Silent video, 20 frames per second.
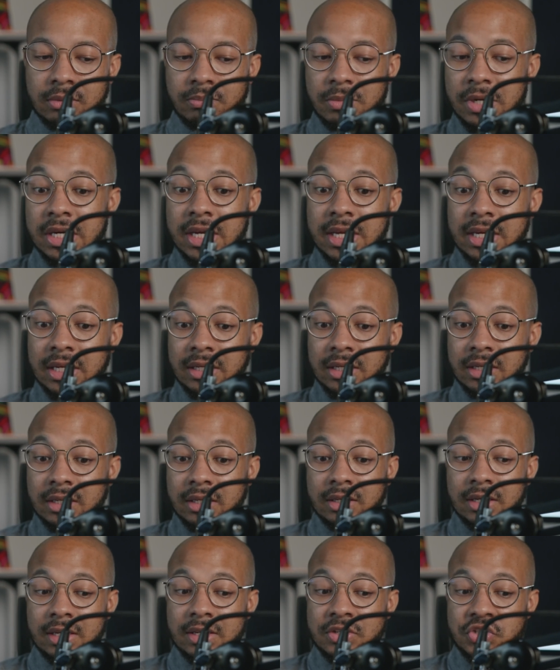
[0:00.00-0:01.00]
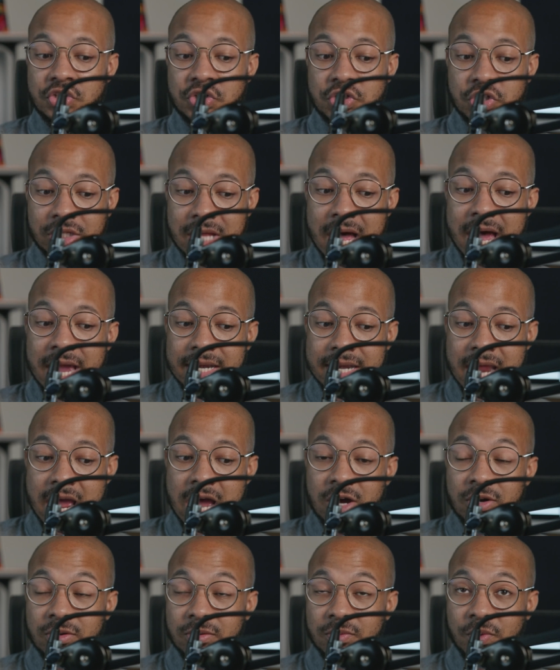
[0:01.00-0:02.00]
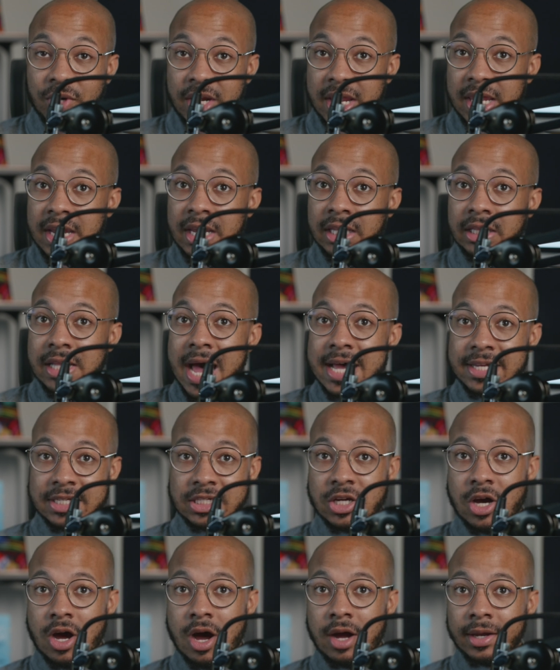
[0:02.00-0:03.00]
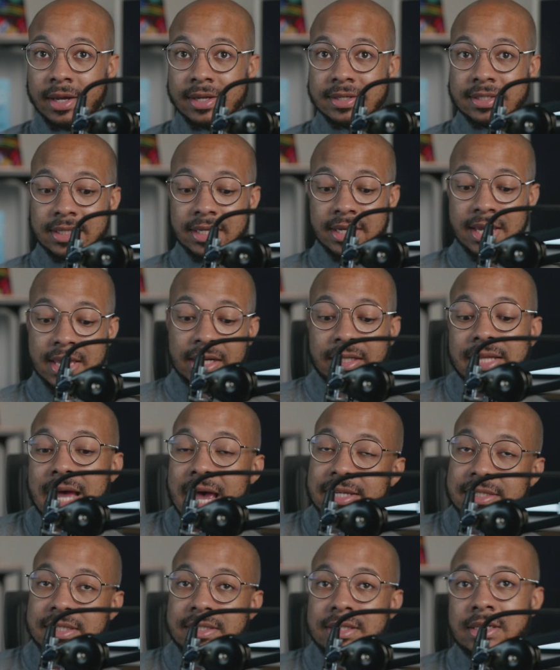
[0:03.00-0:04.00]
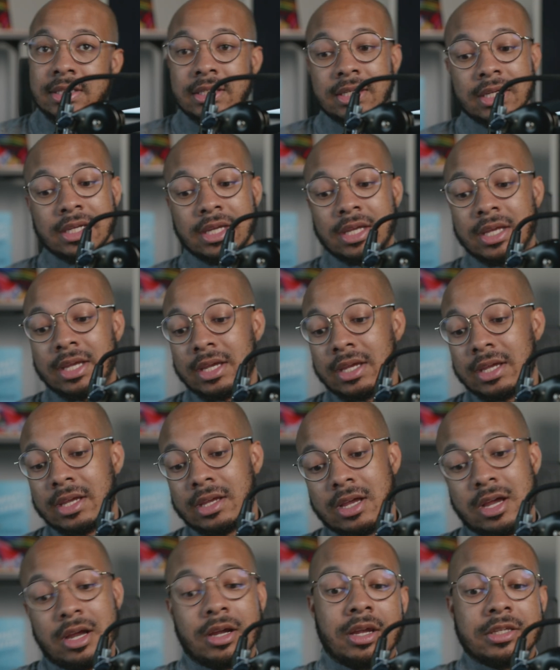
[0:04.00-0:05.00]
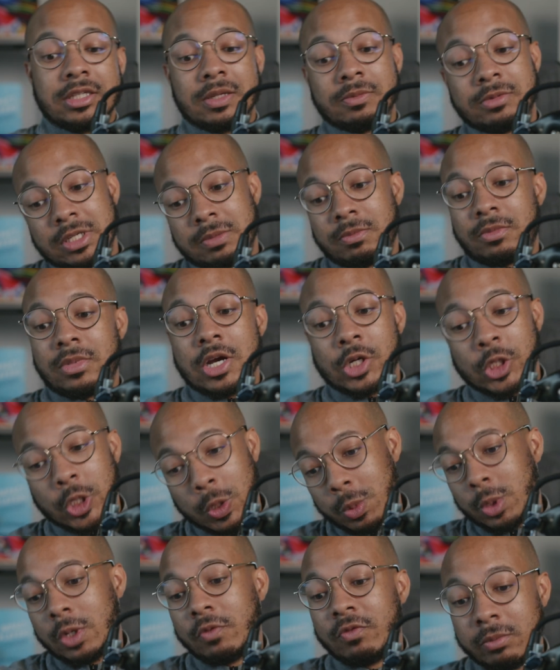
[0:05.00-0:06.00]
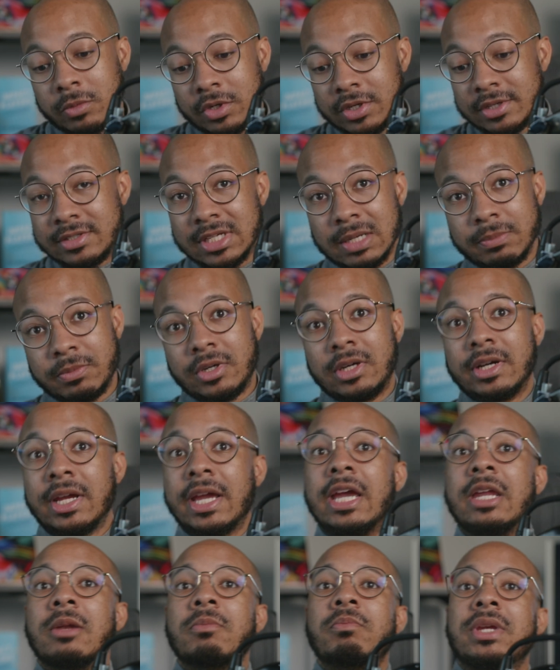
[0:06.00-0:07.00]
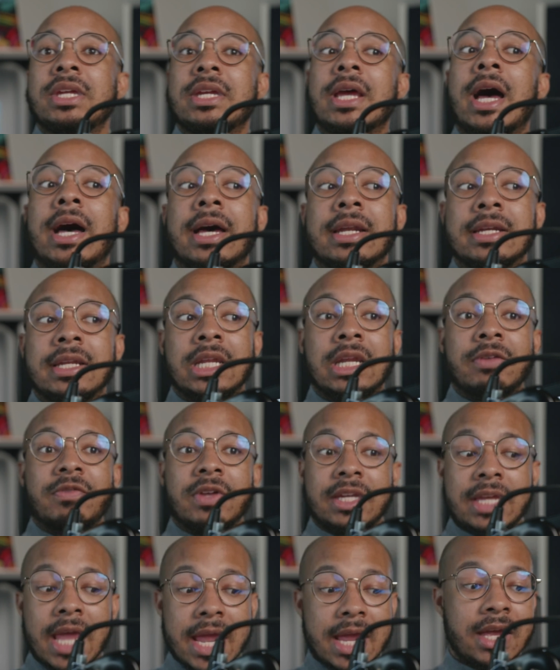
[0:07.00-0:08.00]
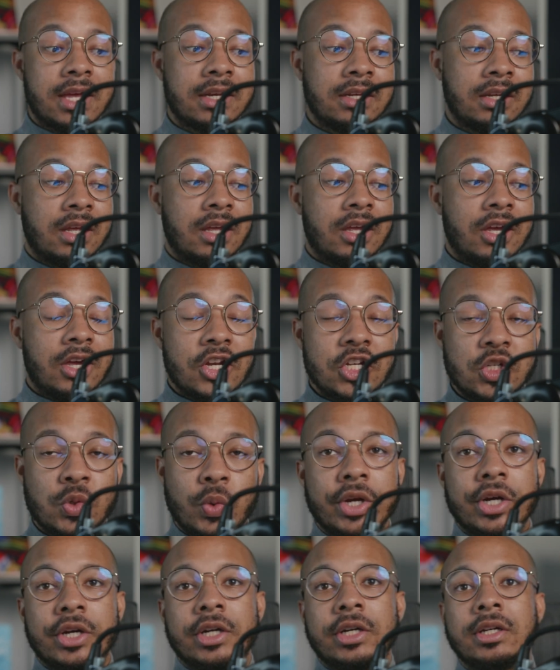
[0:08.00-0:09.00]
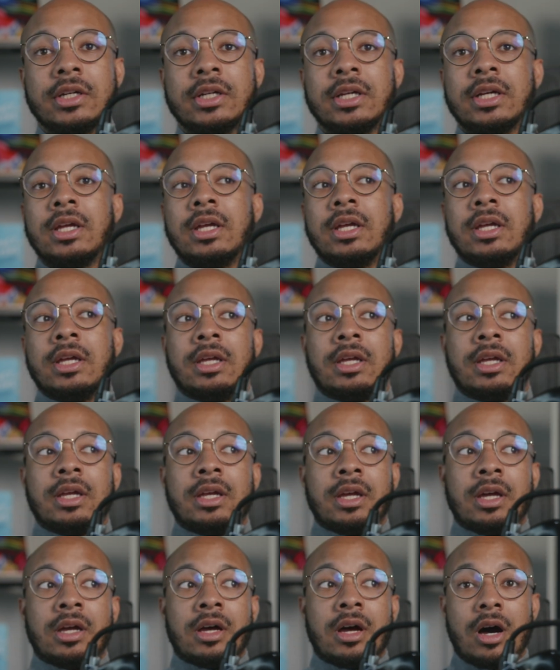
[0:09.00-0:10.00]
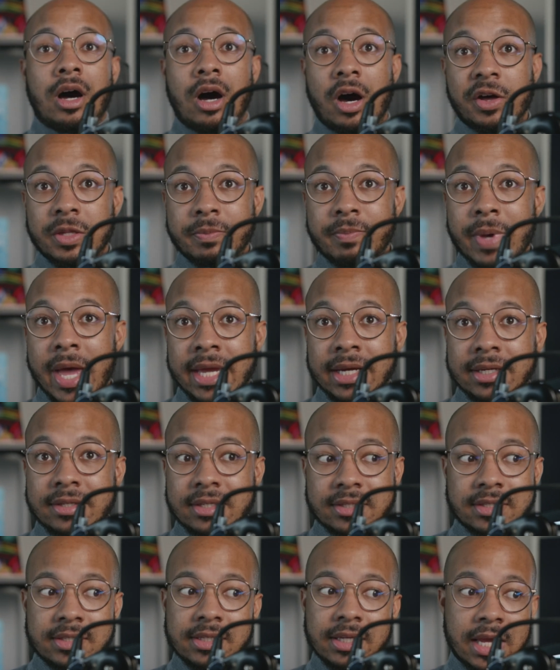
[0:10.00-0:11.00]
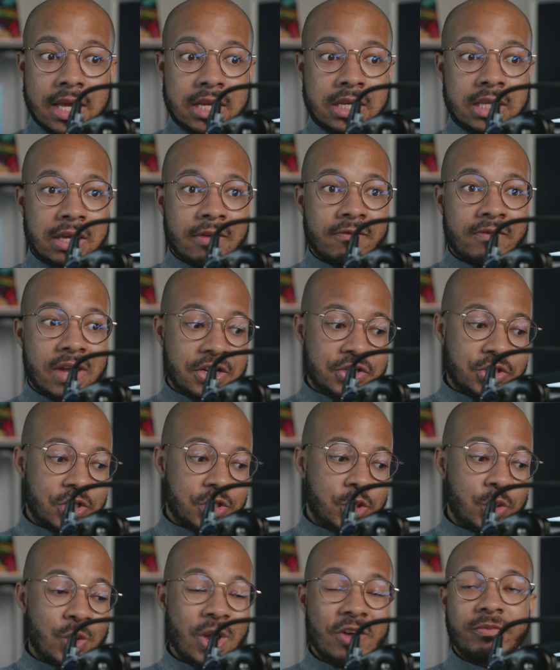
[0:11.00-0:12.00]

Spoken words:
Meaning it's July now. Can it last into August? Can it last into August, September, October, November, December, and beyond? And if it can, Twitter, all the banks and the investors who